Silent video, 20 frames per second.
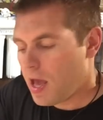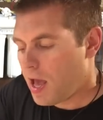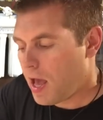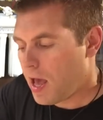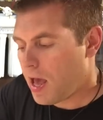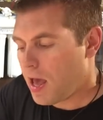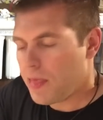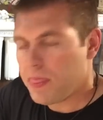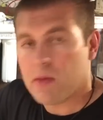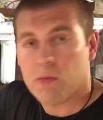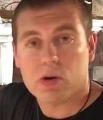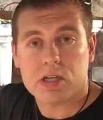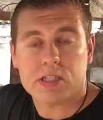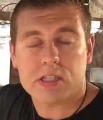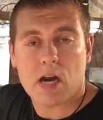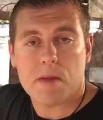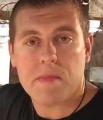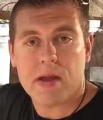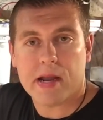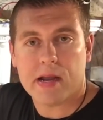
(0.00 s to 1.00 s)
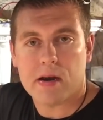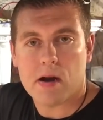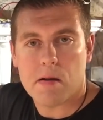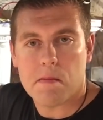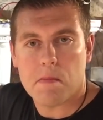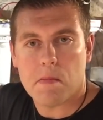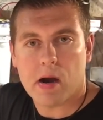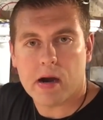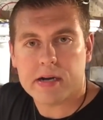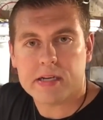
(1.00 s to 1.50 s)
and then we're gonna start making
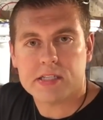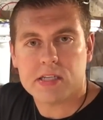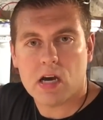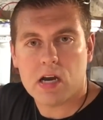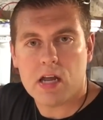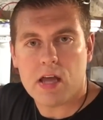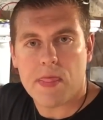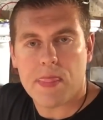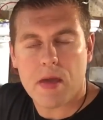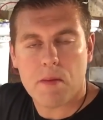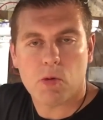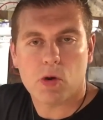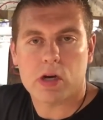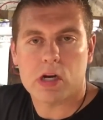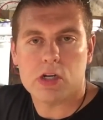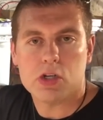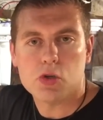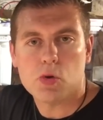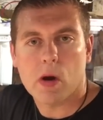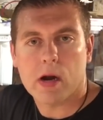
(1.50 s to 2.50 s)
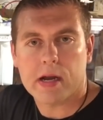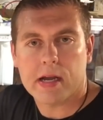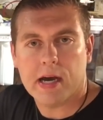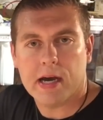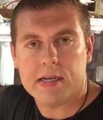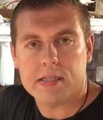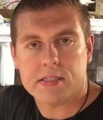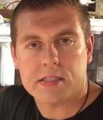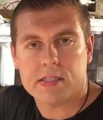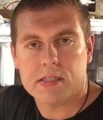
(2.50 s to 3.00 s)
our marks on it, and then we're gonna do our
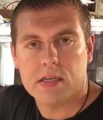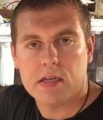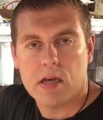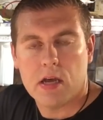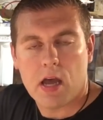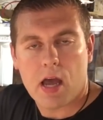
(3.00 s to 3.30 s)
cuts,